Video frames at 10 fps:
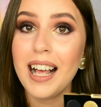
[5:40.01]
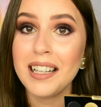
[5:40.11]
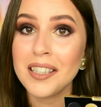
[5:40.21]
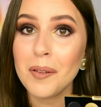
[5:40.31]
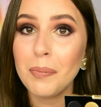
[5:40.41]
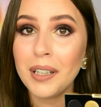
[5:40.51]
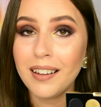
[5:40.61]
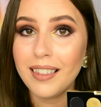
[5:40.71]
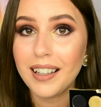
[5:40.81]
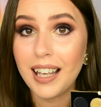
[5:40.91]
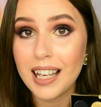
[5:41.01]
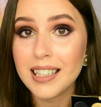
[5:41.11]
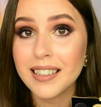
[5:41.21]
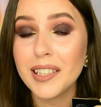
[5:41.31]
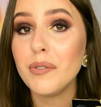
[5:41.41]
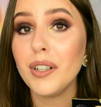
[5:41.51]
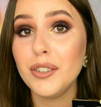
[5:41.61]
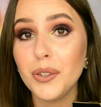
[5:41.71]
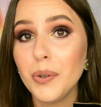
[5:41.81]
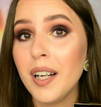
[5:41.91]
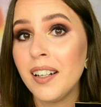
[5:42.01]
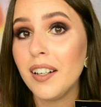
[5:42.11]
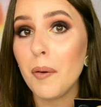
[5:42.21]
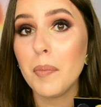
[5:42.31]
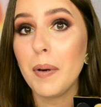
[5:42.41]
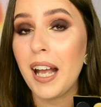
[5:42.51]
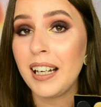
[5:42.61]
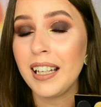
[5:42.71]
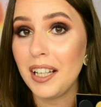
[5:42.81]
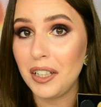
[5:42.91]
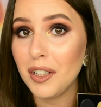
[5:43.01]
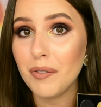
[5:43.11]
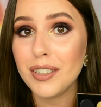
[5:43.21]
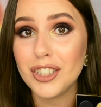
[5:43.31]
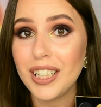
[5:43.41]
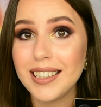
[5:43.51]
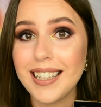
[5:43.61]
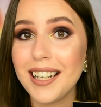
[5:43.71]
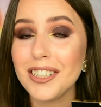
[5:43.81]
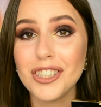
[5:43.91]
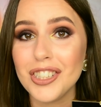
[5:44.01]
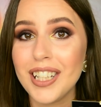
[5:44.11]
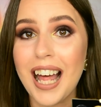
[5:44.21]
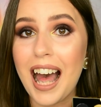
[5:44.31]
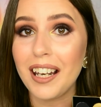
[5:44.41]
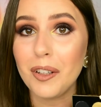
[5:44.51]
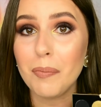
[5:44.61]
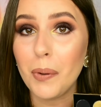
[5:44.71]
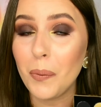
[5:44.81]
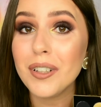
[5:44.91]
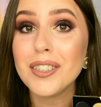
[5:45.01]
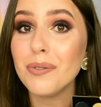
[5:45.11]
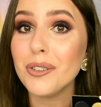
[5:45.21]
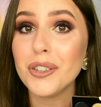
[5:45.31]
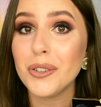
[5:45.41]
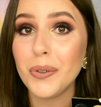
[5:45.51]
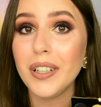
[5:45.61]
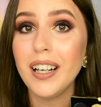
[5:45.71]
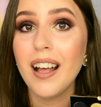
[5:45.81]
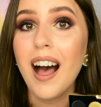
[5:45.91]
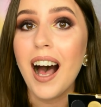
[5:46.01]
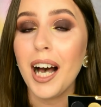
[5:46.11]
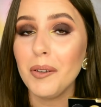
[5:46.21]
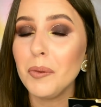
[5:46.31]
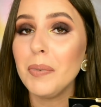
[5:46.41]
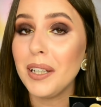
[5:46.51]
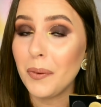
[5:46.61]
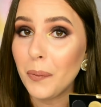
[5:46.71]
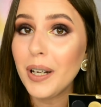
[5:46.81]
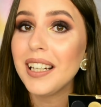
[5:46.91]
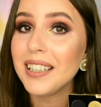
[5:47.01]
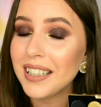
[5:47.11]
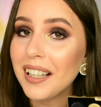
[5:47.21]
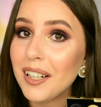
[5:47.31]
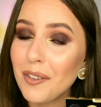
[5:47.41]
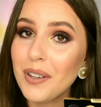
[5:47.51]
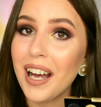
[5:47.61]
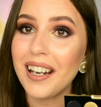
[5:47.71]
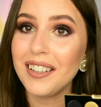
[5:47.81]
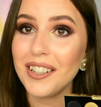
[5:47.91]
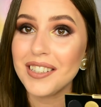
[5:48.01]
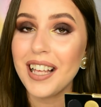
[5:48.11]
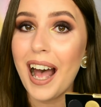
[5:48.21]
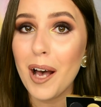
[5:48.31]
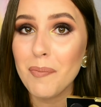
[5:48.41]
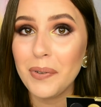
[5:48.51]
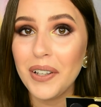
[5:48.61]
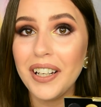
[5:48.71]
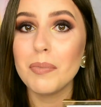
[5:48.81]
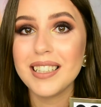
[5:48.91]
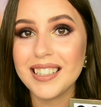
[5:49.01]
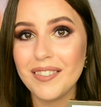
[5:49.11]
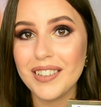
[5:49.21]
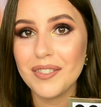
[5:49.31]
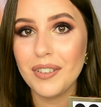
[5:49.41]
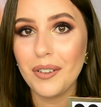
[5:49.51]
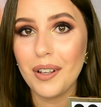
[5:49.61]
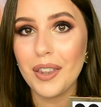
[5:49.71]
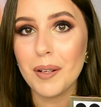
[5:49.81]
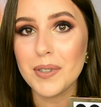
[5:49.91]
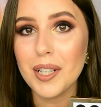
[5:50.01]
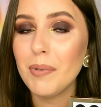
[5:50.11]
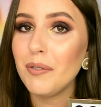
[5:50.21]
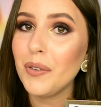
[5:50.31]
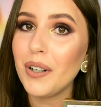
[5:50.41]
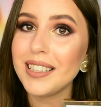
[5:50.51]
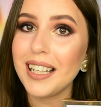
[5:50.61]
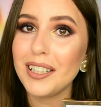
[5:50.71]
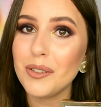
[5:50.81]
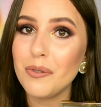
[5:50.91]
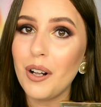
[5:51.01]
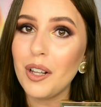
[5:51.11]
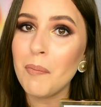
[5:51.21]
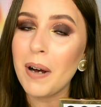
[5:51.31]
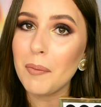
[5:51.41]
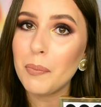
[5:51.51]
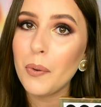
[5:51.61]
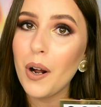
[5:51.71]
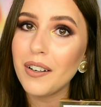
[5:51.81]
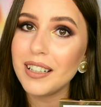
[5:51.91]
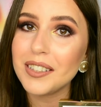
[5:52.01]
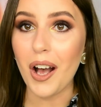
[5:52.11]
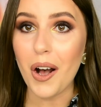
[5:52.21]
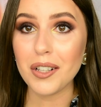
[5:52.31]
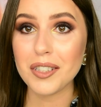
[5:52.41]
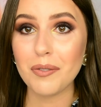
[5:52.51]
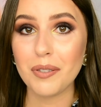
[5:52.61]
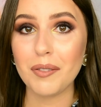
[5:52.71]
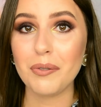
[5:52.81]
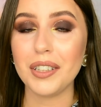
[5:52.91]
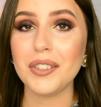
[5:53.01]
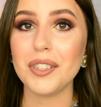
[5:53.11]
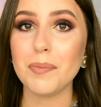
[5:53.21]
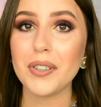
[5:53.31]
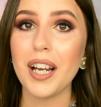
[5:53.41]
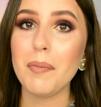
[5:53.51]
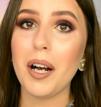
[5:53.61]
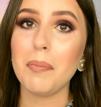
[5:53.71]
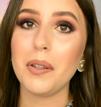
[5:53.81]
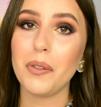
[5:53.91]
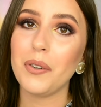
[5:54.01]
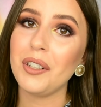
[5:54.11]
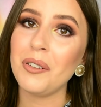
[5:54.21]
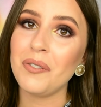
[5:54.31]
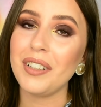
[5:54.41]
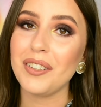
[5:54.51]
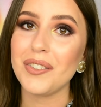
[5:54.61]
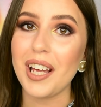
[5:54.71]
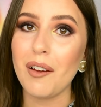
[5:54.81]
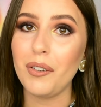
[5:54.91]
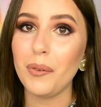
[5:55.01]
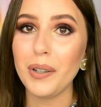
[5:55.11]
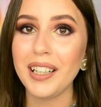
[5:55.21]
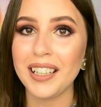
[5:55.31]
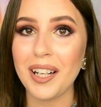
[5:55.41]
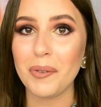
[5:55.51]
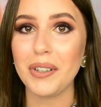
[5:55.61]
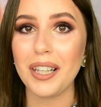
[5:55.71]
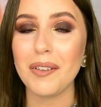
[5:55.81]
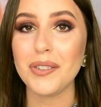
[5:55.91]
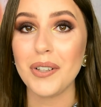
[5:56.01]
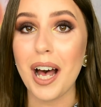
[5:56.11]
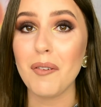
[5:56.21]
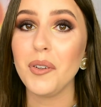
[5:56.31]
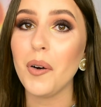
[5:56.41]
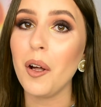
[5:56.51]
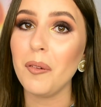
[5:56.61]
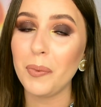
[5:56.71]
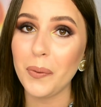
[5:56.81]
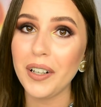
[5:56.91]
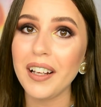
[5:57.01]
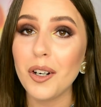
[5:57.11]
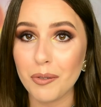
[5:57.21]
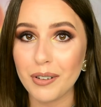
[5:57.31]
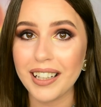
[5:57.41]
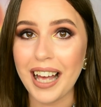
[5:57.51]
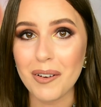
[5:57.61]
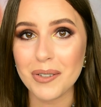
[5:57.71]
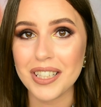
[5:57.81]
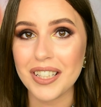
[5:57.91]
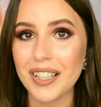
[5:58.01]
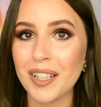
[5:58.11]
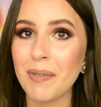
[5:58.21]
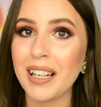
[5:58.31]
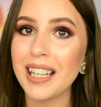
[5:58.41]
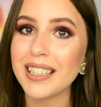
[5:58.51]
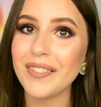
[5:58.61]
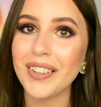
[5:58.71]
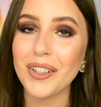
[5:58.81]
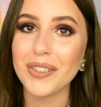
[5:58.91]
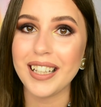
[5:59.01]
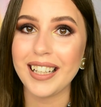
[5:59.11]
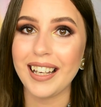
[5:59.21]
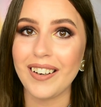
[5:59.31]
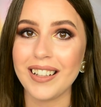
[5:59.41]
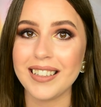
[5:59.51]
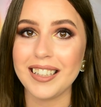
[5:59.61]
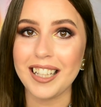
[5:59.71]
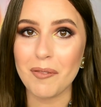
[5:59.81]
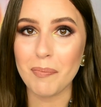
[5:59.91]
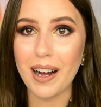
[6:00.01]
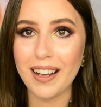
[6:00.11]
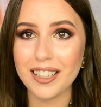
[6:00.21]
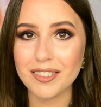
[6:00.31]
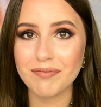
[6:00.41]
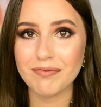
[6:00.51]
ends up being the case. And if I do end up panning any of the shades, that is just an added bonus for sure. I would be quite excited if that does happen. Please give this video a thumbs up if you're excited to follow my progress. Also feel free to subscribe. I upload 3 new videos every week and I would love to have you on board. Hopefully I will see you in my next video. Take care until then. Bye!